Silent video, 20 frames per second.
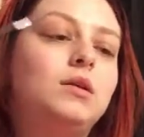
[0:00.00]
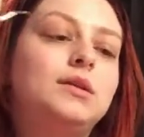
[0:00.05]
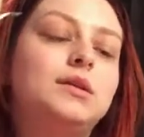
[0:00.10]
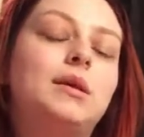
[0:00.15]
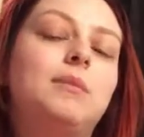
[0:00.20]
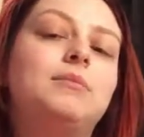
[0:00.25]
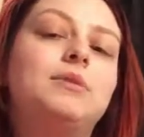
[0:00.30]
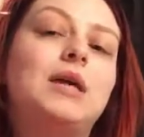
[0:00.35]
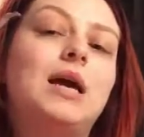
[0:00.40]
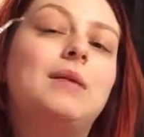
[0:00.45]

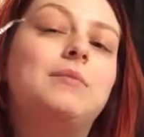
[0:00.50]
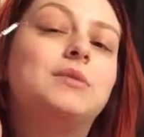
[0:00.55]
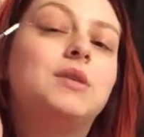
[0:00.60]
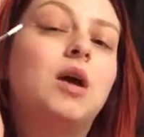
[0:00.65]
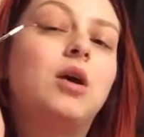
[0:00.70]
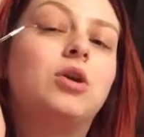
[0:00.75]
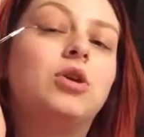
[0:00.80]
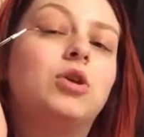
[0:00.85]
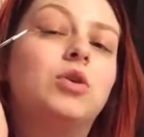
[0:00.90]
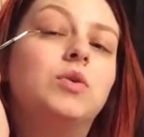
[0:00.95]
Sometimes
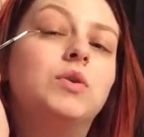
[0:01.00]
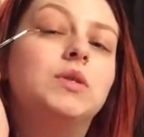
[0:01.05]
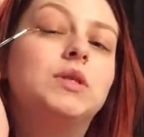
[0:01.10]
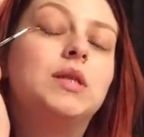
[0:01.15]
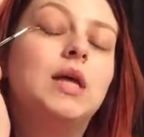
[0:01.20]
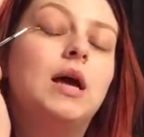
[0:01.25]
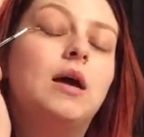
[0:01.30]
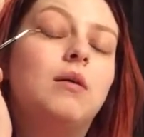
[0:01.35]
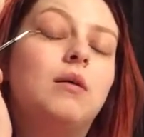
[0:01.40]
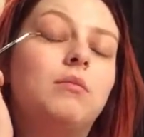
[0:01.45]
I'll use
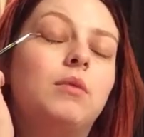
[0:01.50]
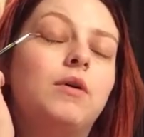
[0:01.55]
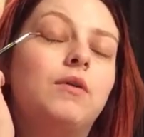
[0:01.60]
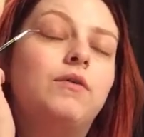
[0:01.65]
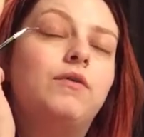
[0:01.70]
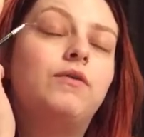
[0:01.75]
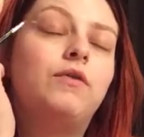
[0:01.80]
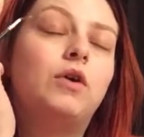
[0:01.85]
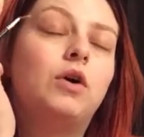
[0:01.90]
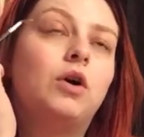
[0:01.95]
them
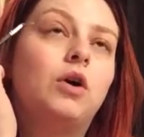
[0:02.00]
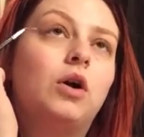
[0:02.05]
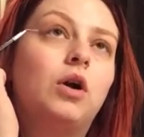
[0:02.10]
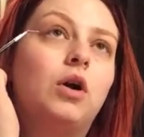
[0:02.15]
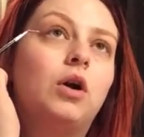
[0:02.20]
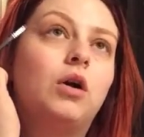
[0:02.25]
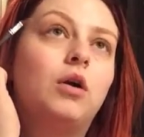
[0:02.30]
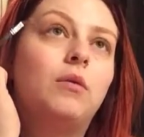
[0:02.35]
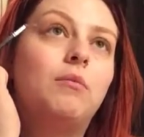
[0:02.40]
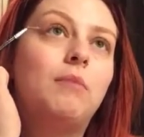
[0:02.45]

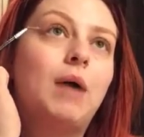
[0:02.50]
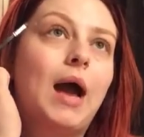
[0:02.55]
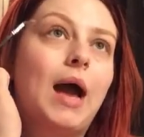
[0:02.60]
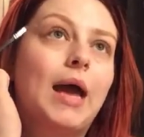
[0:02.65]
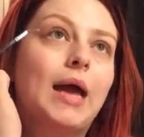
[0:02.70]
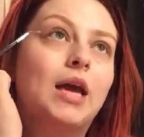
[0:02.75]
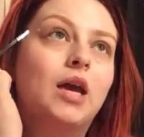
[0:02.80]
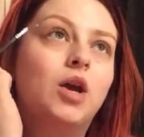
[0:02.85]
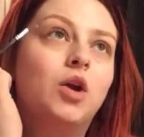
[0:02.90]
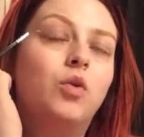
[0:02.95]
for
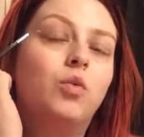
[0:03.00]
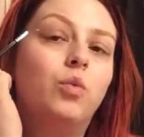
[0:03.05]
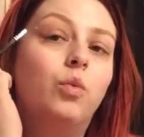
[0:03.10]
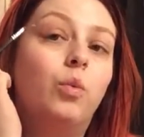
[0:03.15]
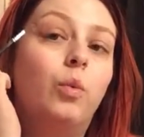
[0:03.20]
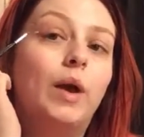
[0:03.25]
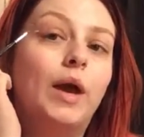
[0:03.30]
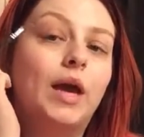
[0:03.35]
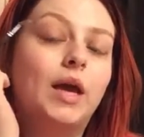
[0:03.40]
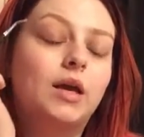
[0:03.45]
my
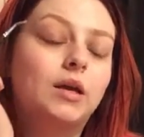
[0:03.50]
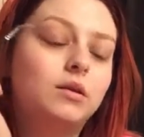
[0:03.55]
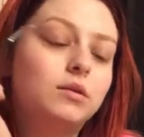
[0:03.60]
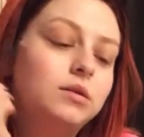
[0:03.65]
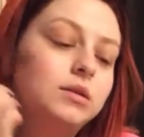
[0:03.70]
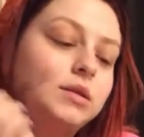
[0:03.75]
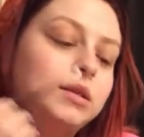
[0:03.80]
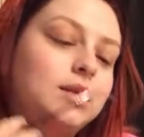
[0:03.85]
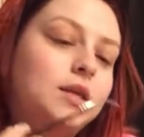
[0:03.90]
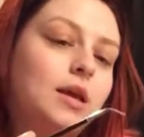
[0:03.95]

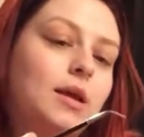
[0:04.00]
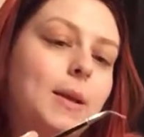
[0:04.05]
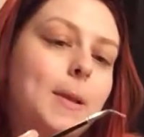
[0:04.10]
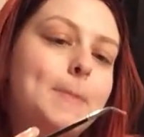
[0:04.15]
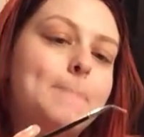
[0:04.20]
wings,